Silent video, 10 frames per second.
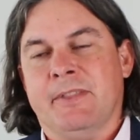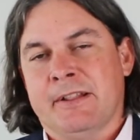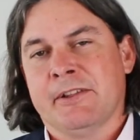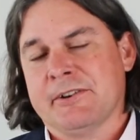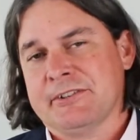
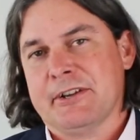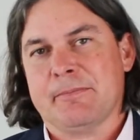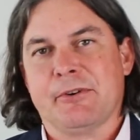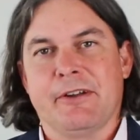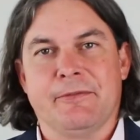large
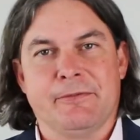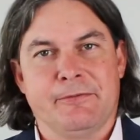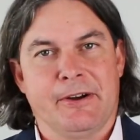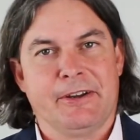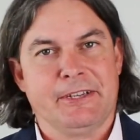number of
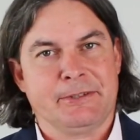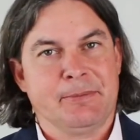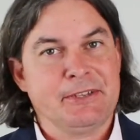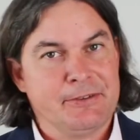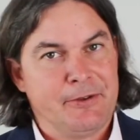very
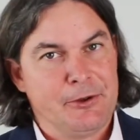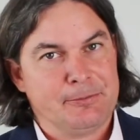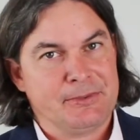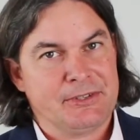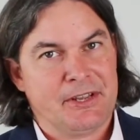expensive
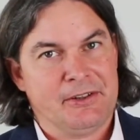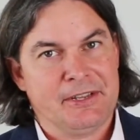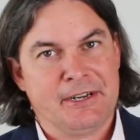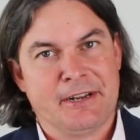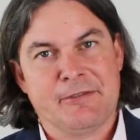homes sell
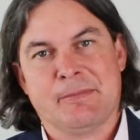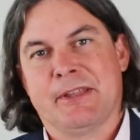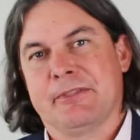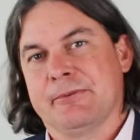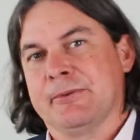in a given
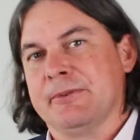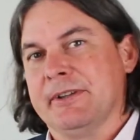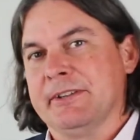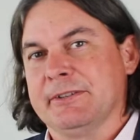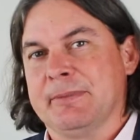month or
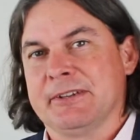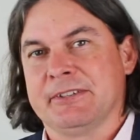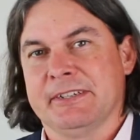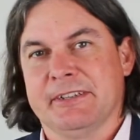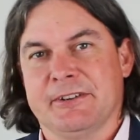an
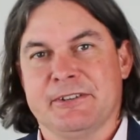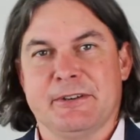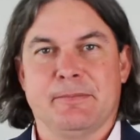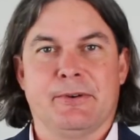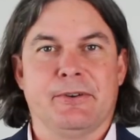especially large
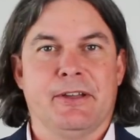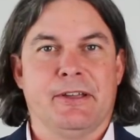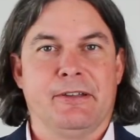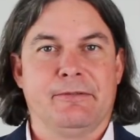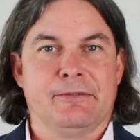number
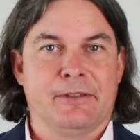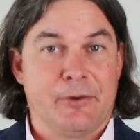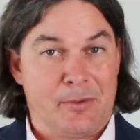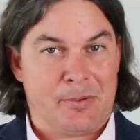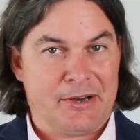of
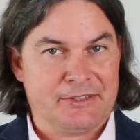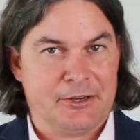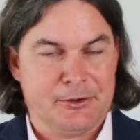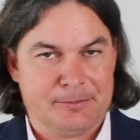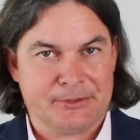lower priced
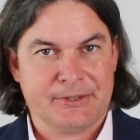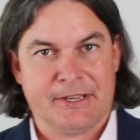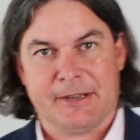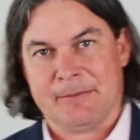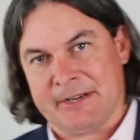homes.
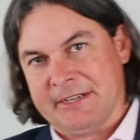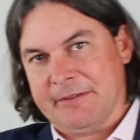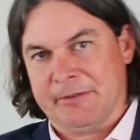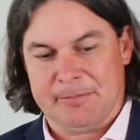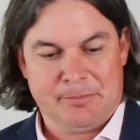Um, it can
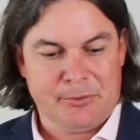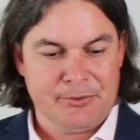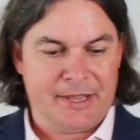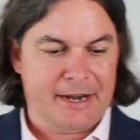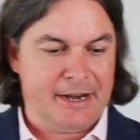definitely
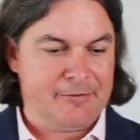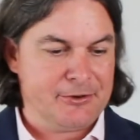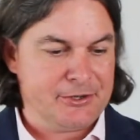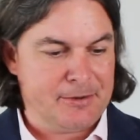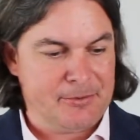pull that
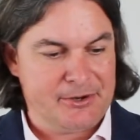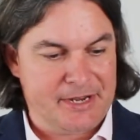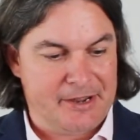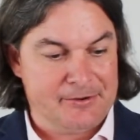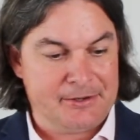average number
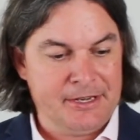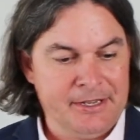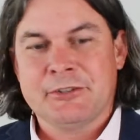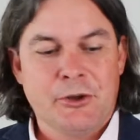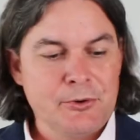down.
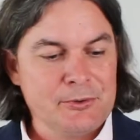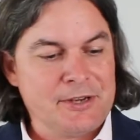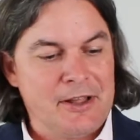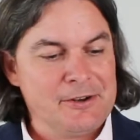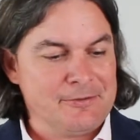Total
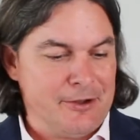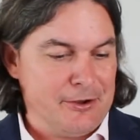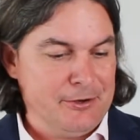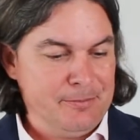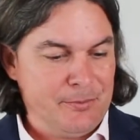dollar
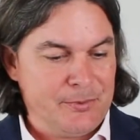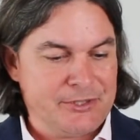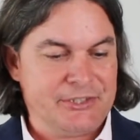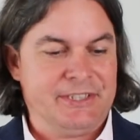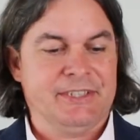volume,
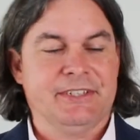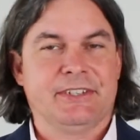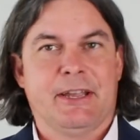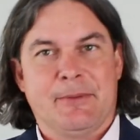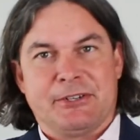which
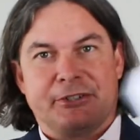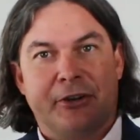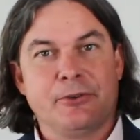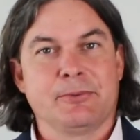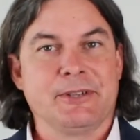is how much
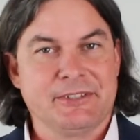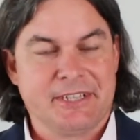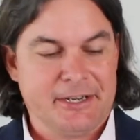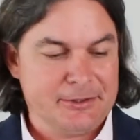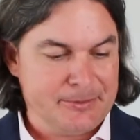total real
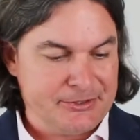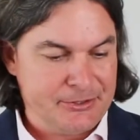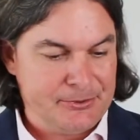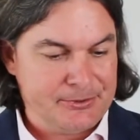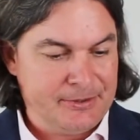estate has been
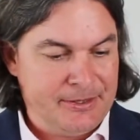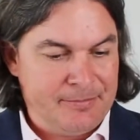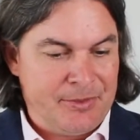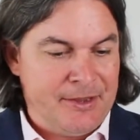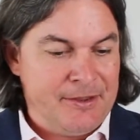sold,
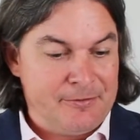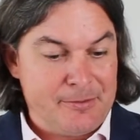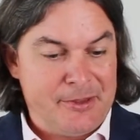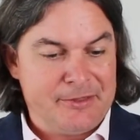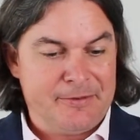for
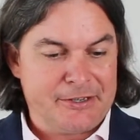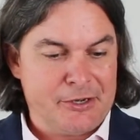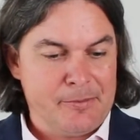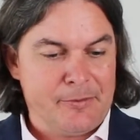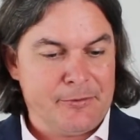the month of October